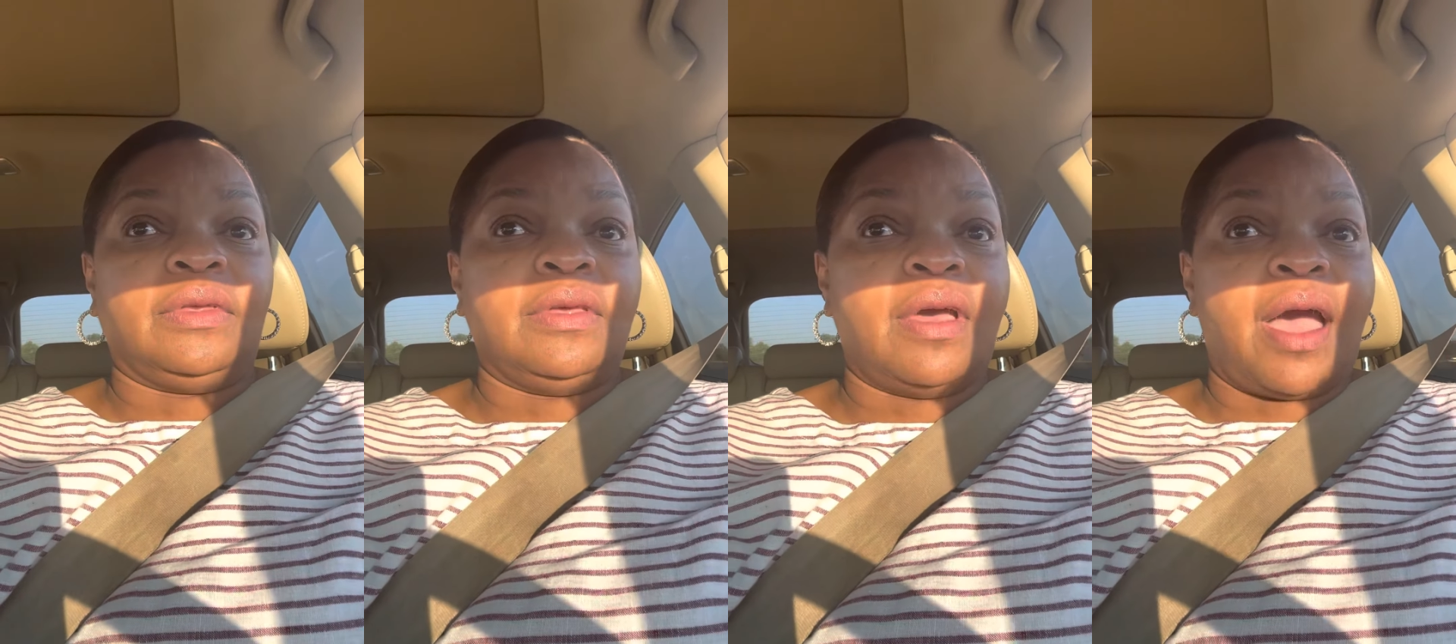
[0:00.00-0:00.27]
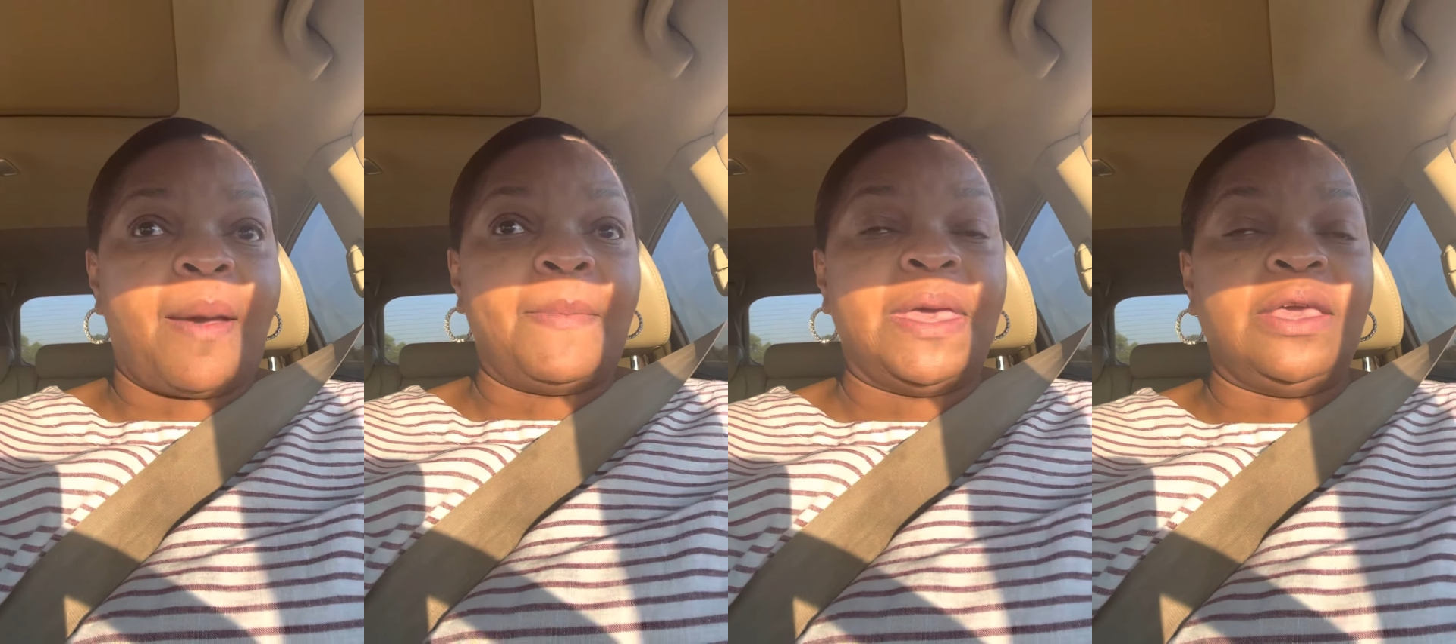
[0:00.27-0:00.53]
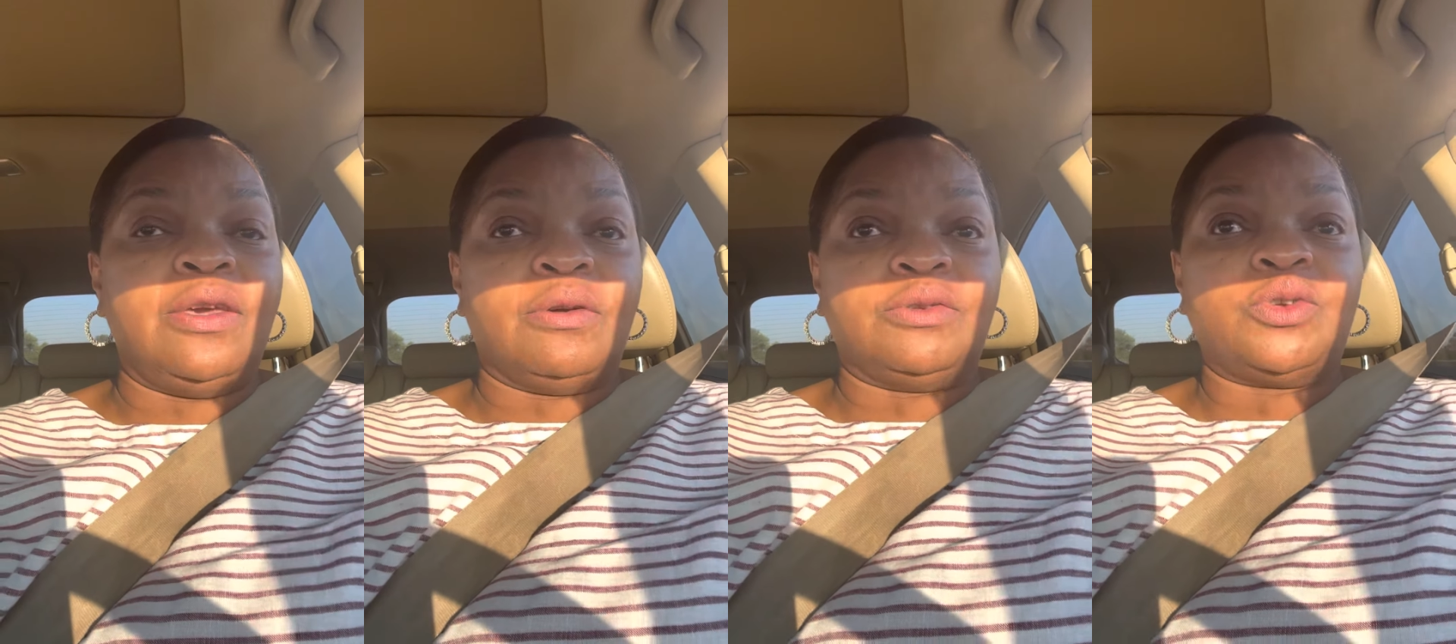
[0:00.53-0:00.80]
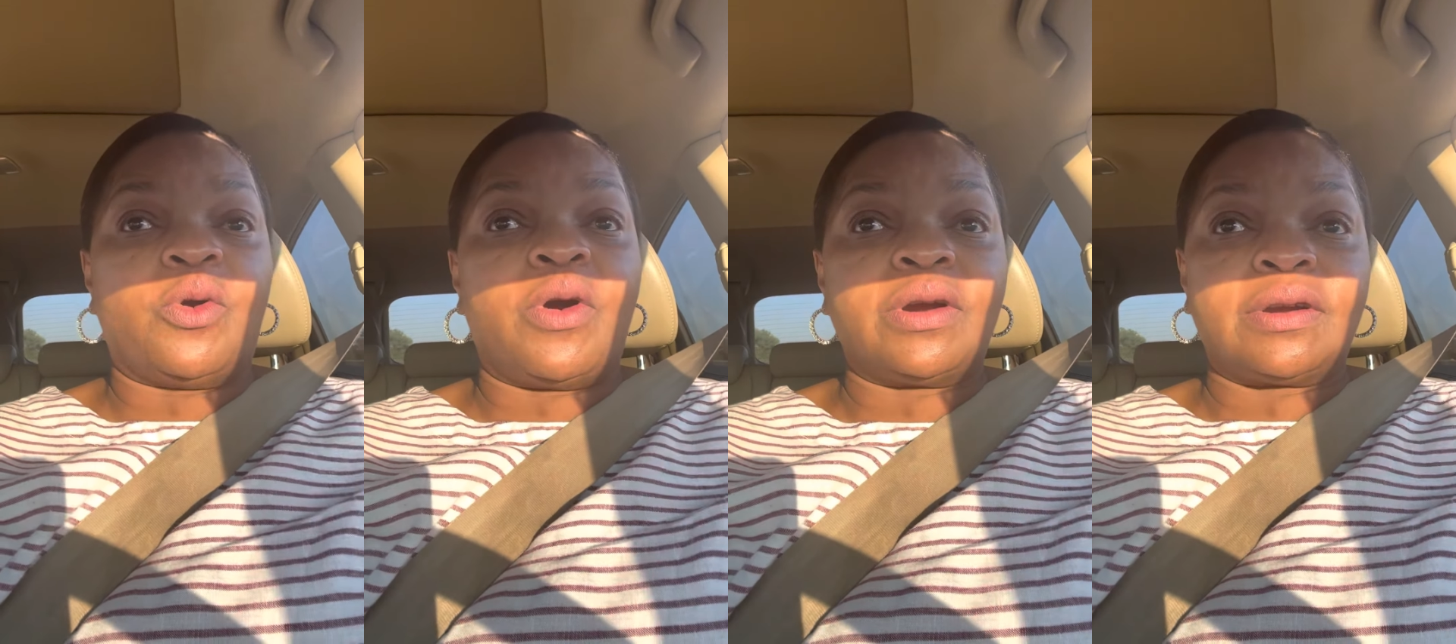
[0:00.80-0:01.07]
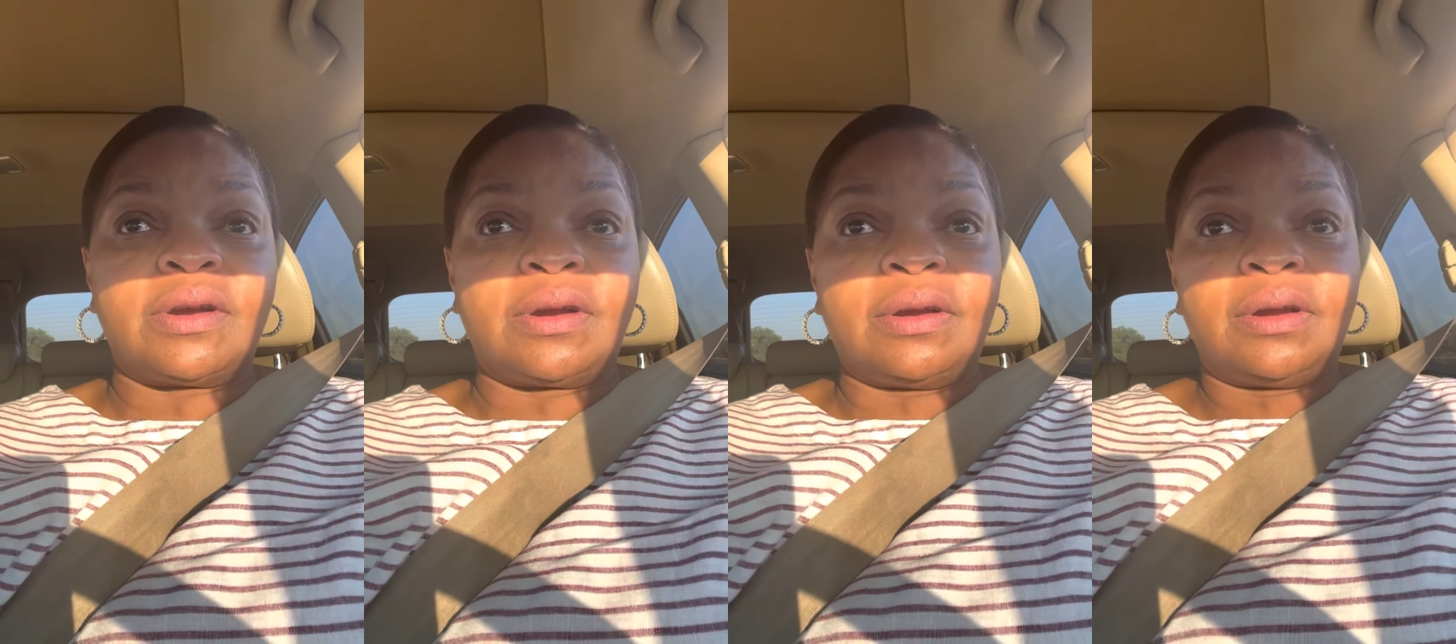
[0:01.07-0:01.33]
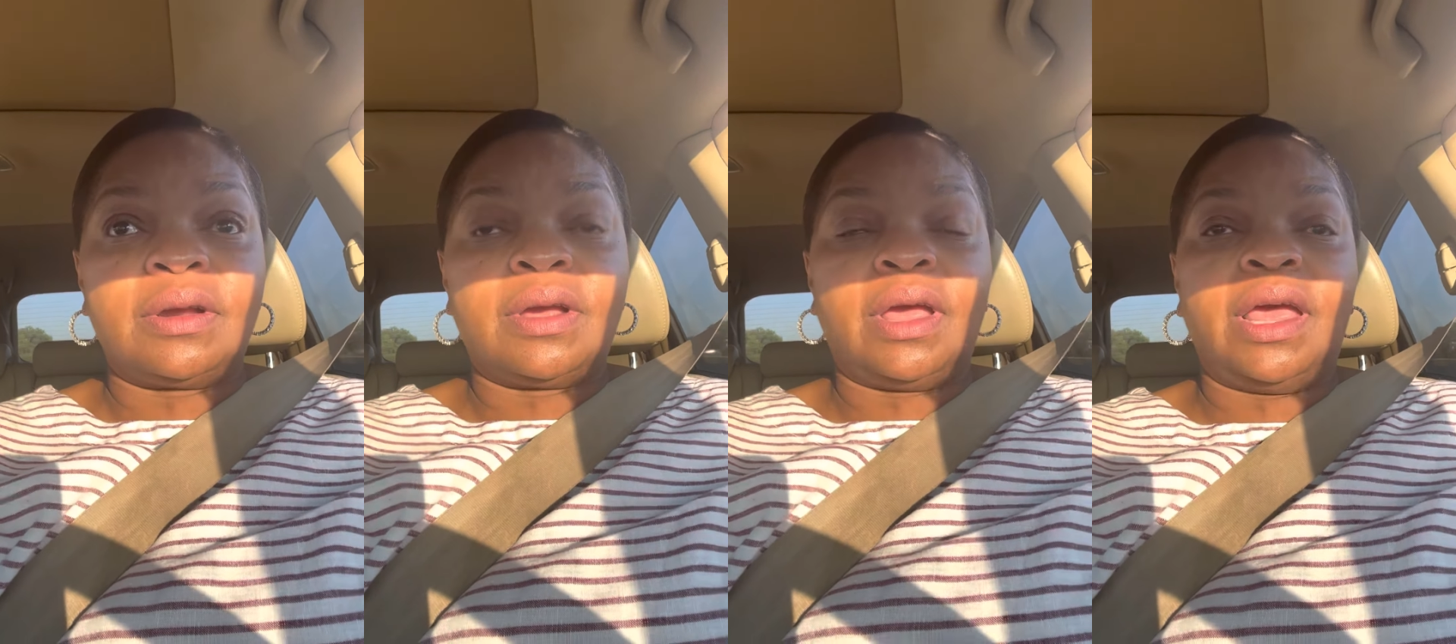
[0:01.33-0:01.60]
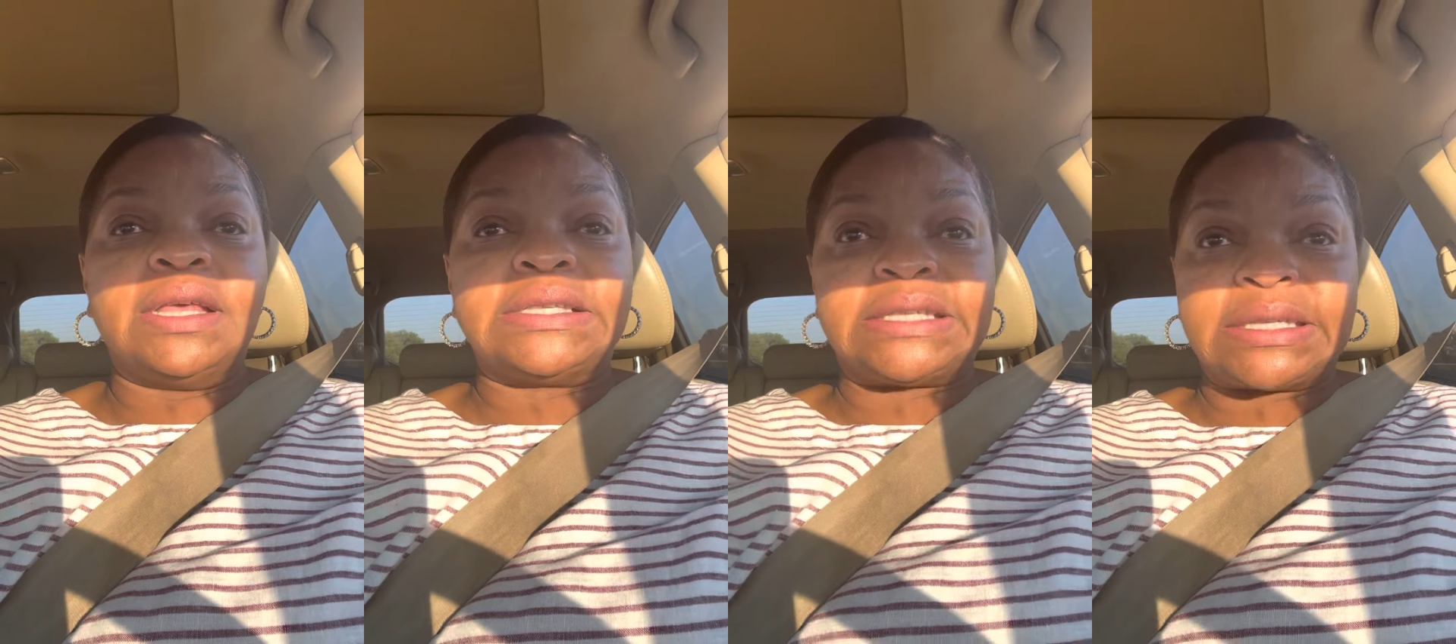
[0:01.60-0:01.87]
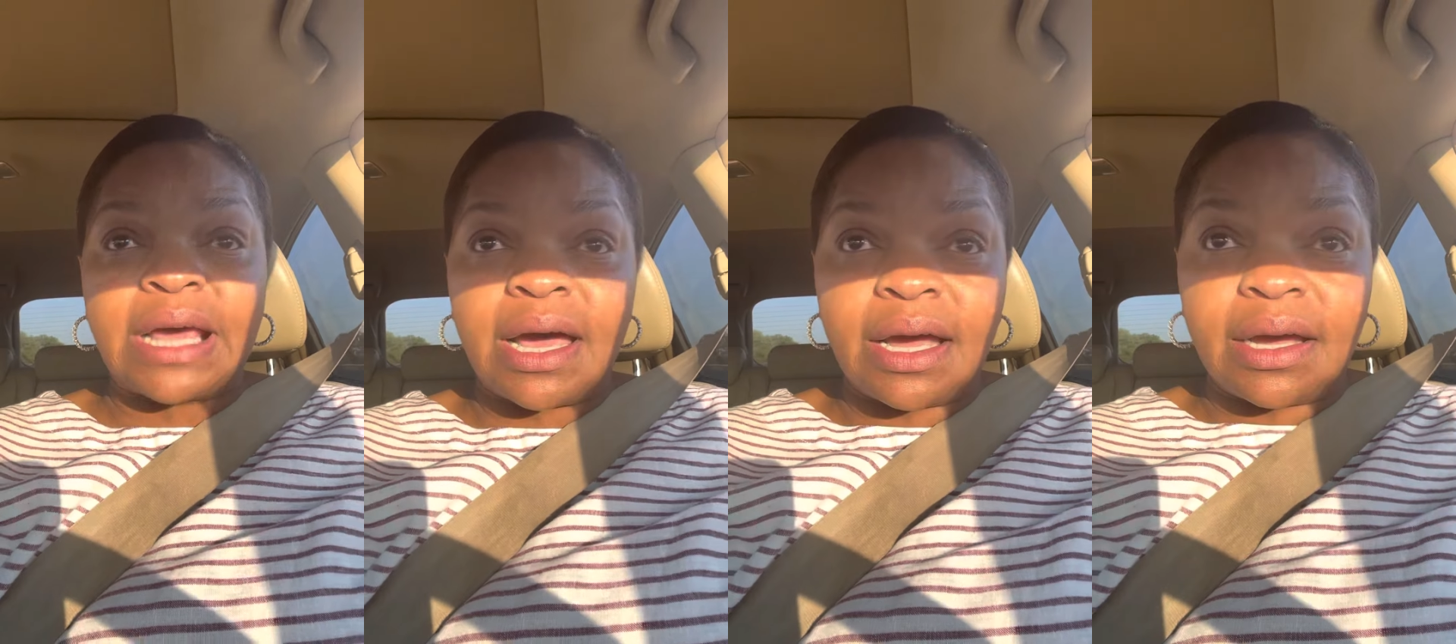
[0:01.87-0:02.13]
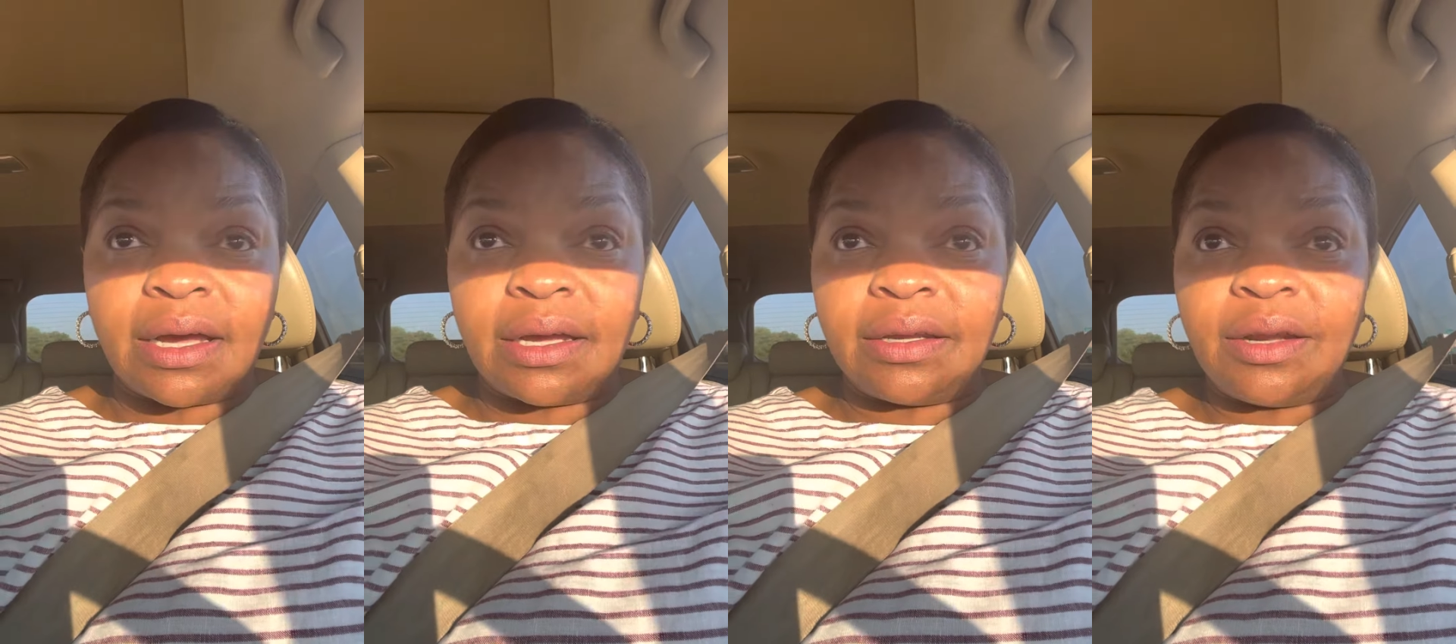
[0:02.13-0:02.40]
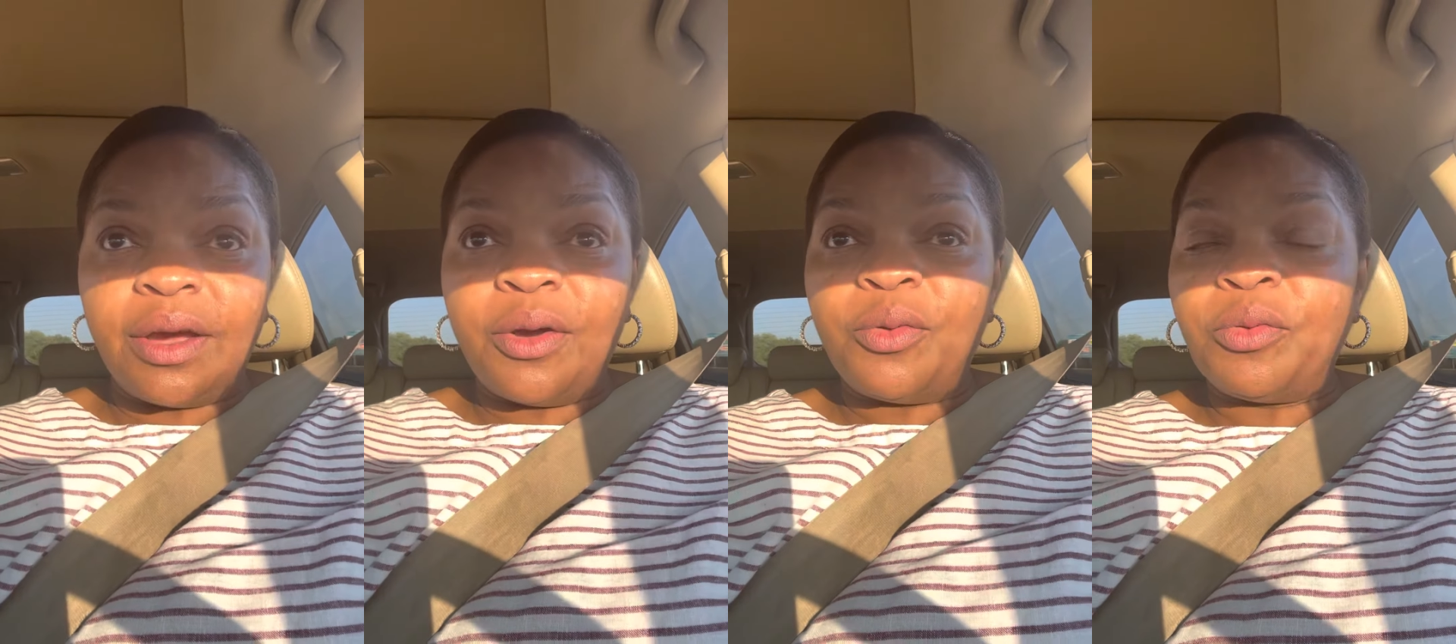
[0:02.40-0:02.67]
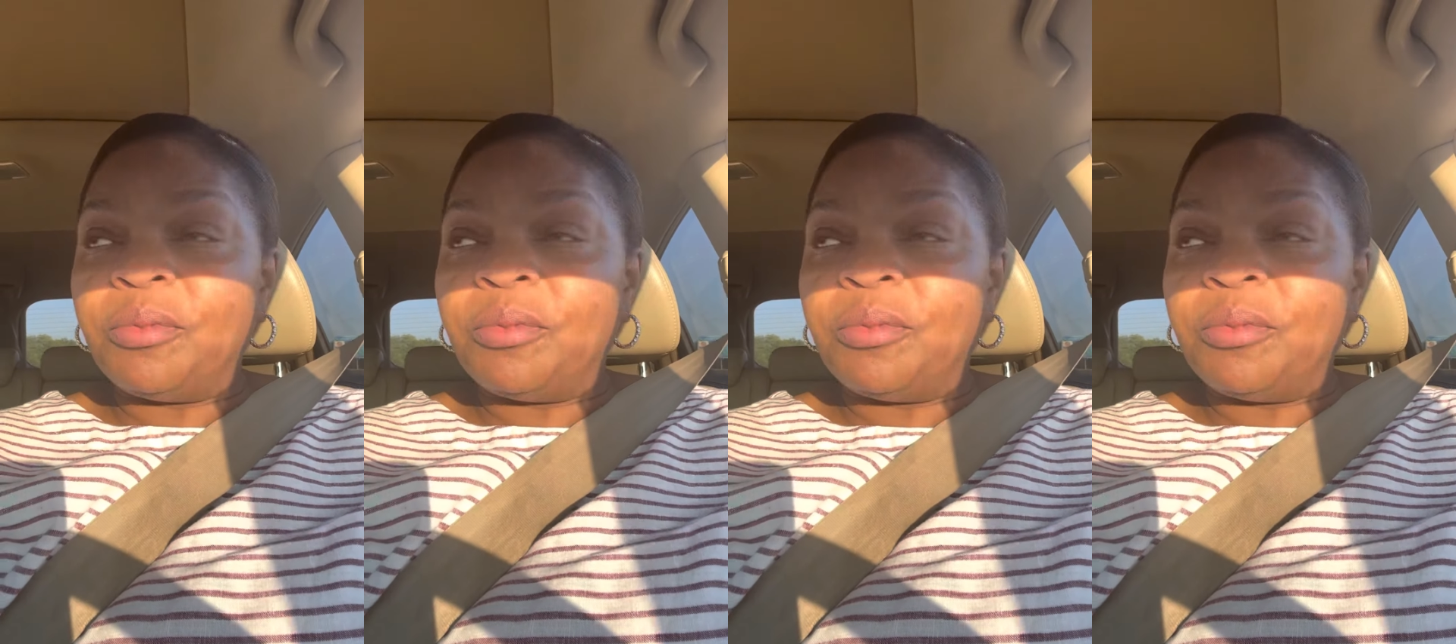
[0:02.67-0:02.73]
I mean, your daughter and son